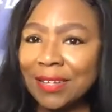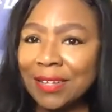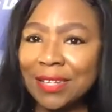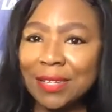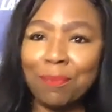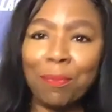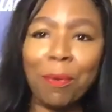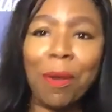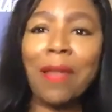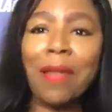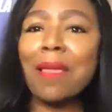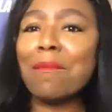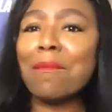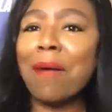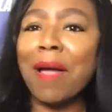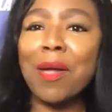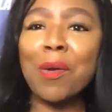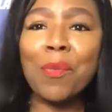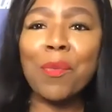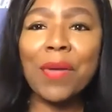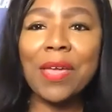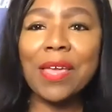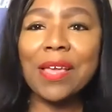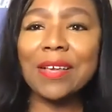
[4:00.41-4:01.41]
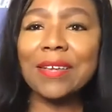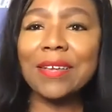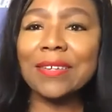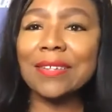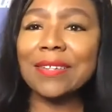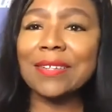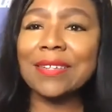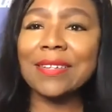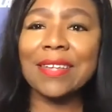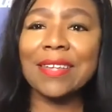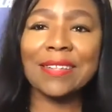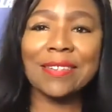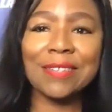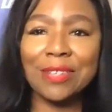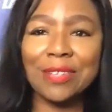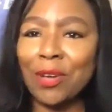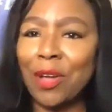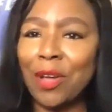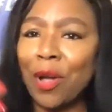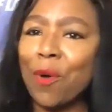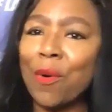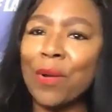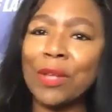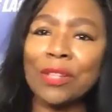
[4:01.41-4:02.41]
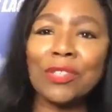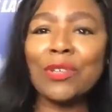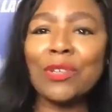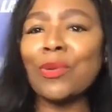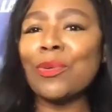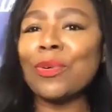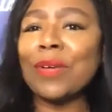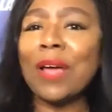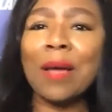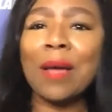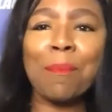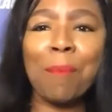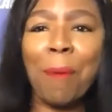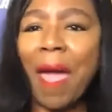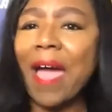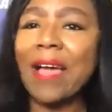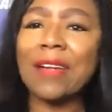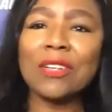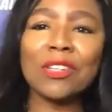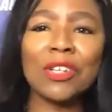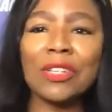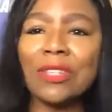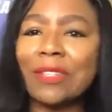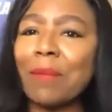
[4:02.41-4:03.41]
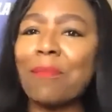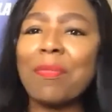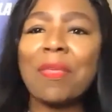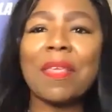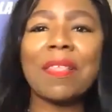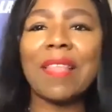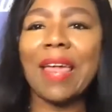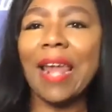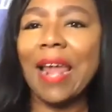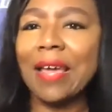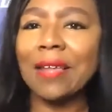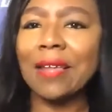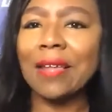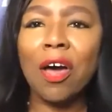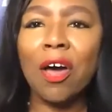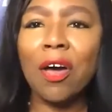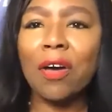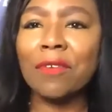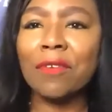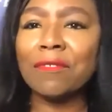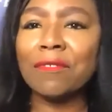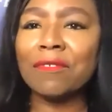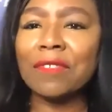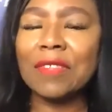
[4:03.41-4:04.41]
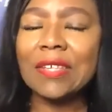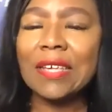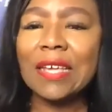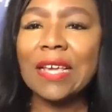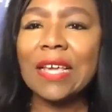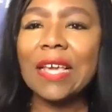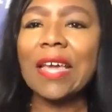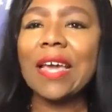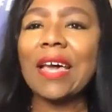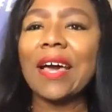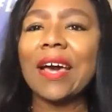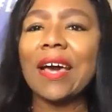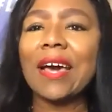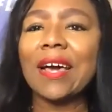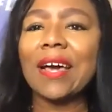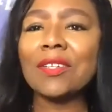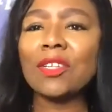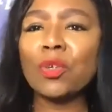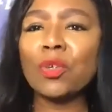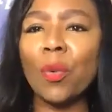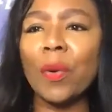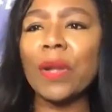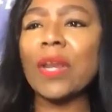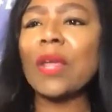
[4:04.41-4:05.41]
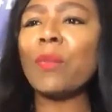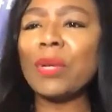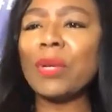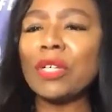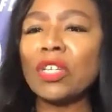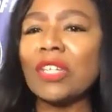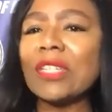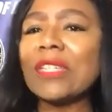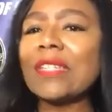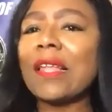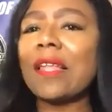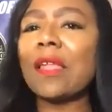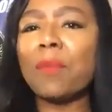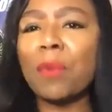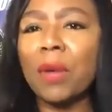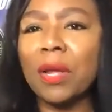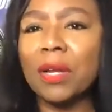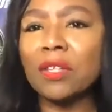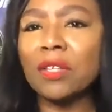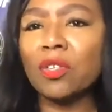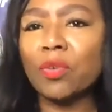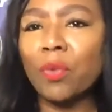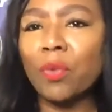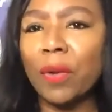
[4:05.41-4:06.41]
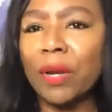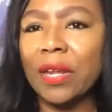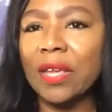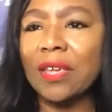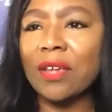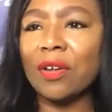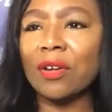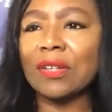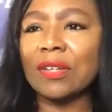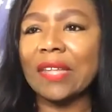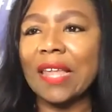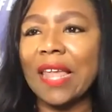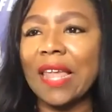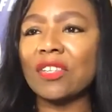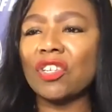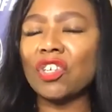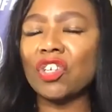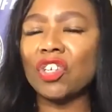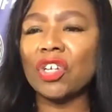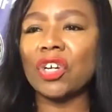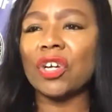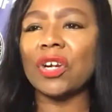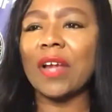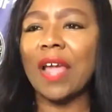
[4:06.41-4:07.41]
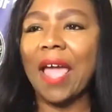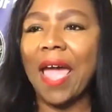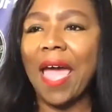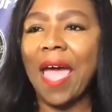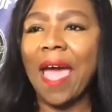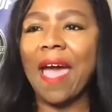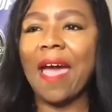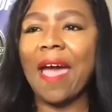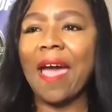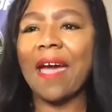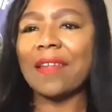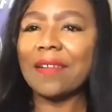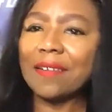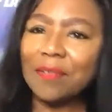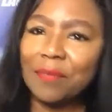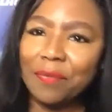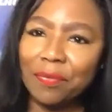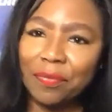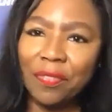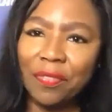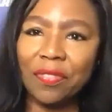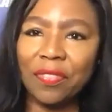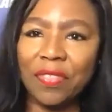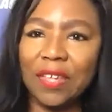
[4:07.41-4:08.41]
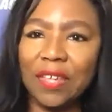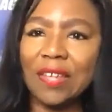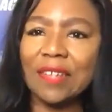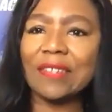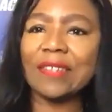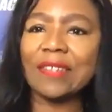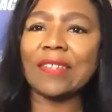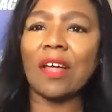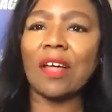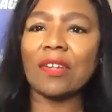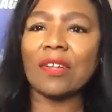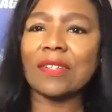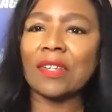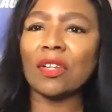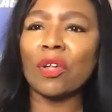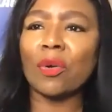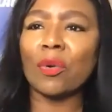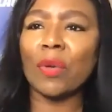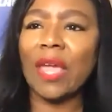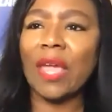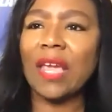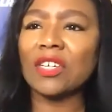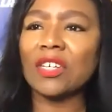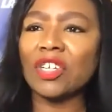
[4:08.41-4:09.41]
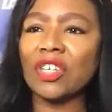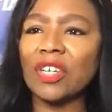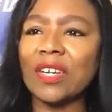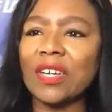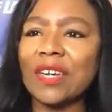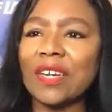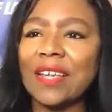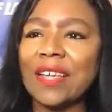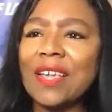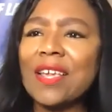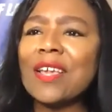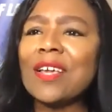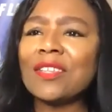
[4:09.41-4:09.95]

spreading my wings to go and do a passion, something that I loved, twenty, we just celebrated twenty years last year at the salsa location.